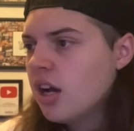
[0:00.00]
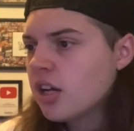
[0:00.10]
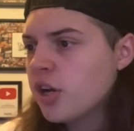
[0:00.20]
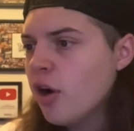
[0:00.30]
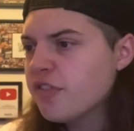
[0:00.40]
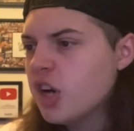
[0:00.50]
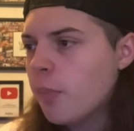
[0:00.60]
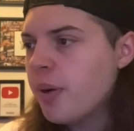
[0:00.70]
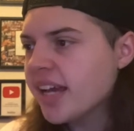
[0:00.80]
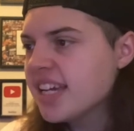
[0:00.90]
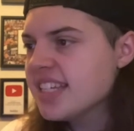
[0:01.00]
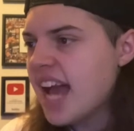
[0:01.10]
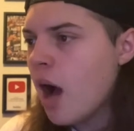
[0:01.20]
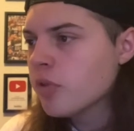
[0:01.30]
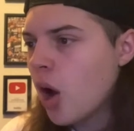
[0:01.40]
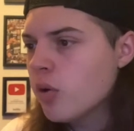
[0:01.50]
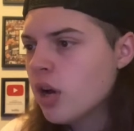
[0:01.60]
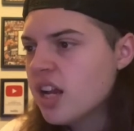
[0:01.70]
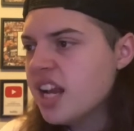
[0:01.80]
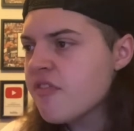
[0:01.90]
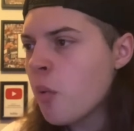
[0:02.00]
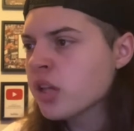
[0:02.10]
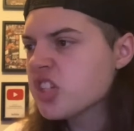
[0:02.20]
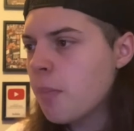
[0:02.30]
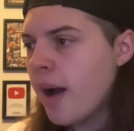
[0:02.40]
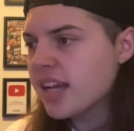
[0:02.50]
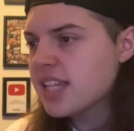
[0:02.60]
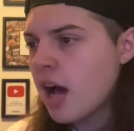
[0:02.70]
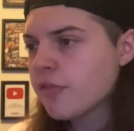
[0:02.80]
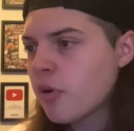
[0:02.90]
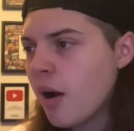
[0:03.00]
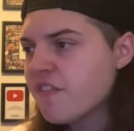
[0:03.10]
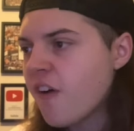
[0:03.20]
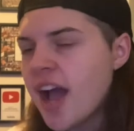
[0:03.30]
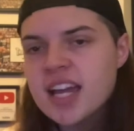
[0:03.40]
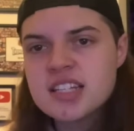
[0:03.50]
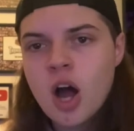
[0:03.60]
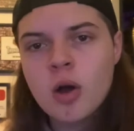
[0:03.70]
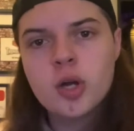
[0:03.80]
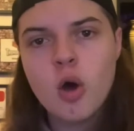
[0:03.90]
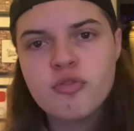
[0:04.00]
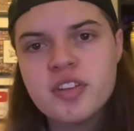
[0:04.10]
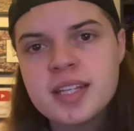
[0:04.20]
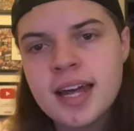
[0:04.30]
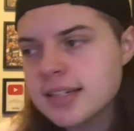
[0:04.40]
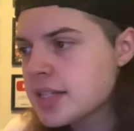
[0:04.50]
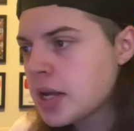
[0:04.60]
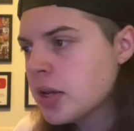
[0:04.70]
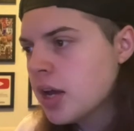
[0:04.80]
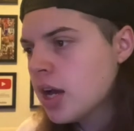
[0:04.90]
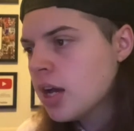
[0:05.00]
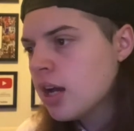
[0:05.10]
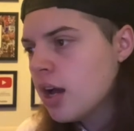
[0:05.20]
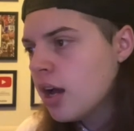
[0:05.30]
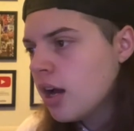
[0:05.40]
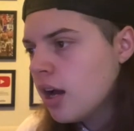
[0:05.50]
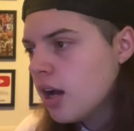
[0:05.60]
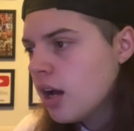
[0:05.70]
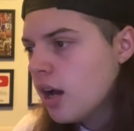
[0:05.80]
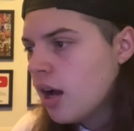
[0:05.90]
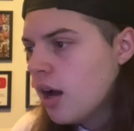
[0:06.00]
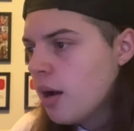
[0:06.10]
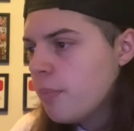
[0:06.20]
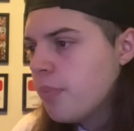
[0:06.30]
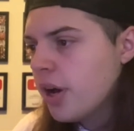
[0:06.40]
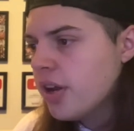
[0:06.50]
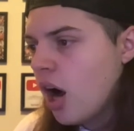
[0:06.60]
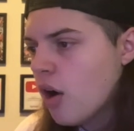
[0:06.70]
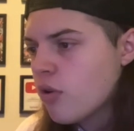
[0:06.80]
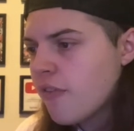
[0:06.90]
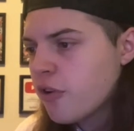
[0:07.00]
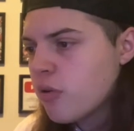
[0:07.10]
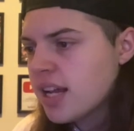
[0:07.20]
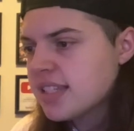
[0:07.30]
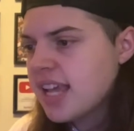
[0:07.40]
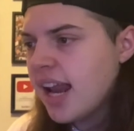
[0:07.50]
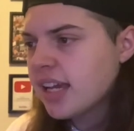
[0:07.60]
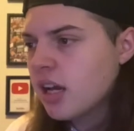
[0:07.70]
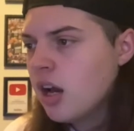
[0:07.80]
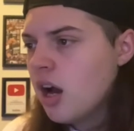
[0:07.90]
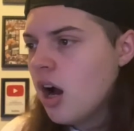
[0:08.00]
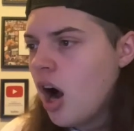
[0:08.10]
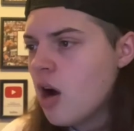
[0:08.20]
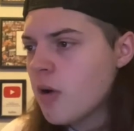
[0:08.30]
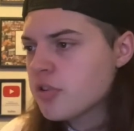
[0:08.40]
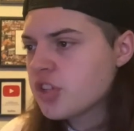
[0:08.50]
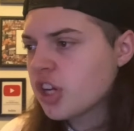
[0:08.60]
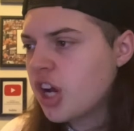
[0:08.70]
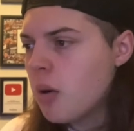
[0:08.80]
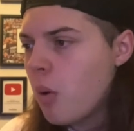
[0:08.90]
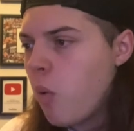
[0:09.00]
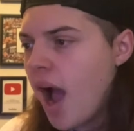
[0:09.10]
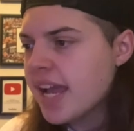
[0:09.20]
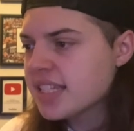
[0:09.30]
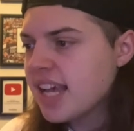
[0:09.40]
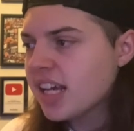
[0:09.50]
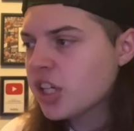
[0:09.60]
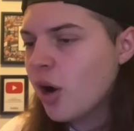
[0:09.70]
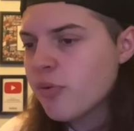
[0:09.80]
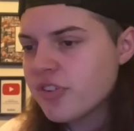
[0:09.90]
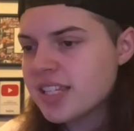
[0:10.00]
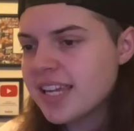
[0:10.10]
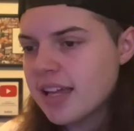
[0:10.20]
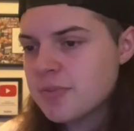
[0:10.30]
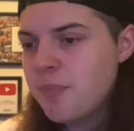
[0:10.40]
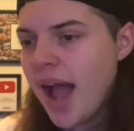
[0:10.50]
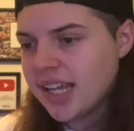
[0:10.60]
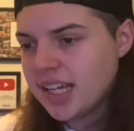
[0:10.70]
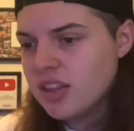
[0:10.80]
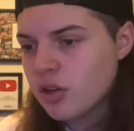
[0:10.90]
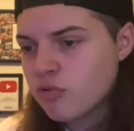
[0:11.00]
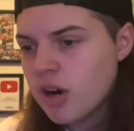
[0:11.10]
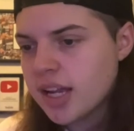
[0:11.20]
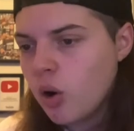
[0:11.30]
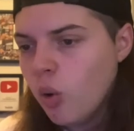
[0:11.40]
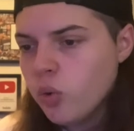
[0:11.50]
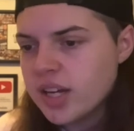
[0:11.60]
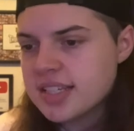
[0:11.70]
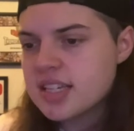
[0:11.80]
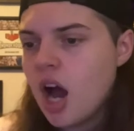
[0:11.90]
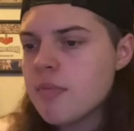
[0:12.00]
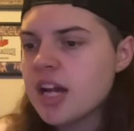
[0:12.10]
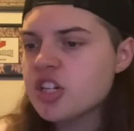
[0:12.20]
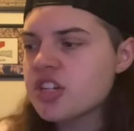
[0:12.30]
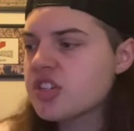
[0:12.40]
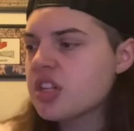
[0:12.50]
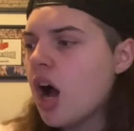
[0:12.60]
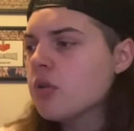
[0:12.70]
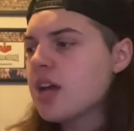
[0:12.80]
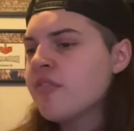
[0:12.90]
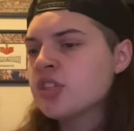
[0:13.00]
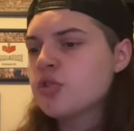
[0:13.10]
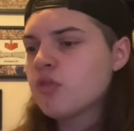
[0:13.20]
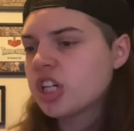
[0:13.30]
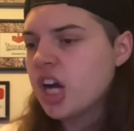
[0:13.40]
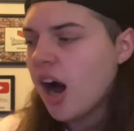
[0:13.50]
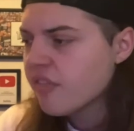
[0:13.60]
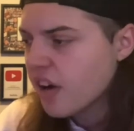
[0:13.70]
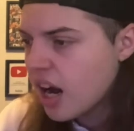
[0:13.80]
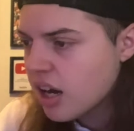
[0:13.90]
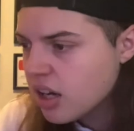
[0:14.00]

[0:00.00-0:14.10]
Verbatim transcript: Kofi not backing down though. Never want to back down from a fight is our Kofi Kingston. But no, referee telling Omos to go away and telling Kofi to get back in the ring. All this time, AJ Styles having to recover.